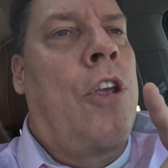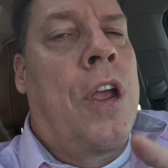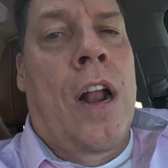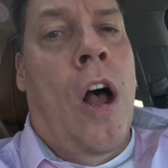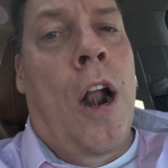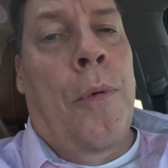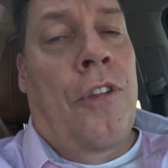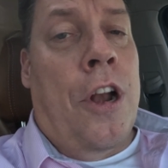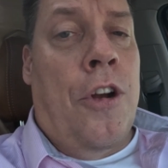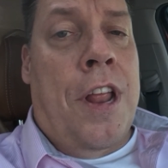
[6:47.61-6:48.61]
you get
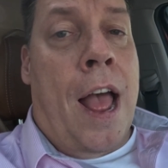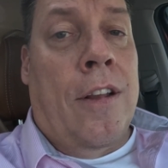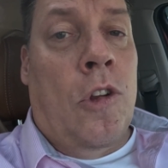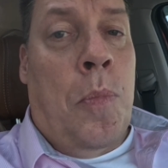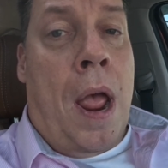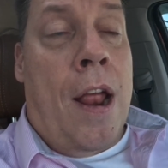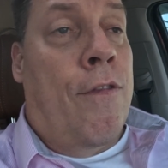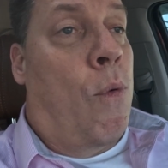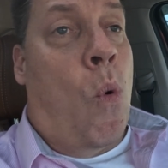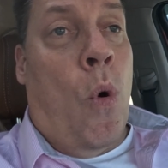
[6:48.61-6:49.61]
100% of your taxes
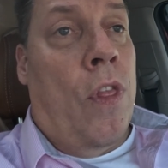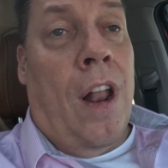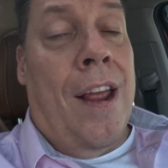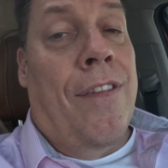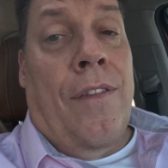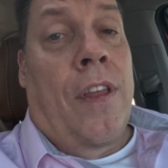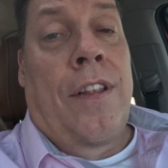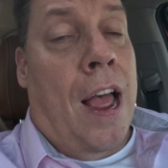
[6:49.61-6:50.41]
paid for the life of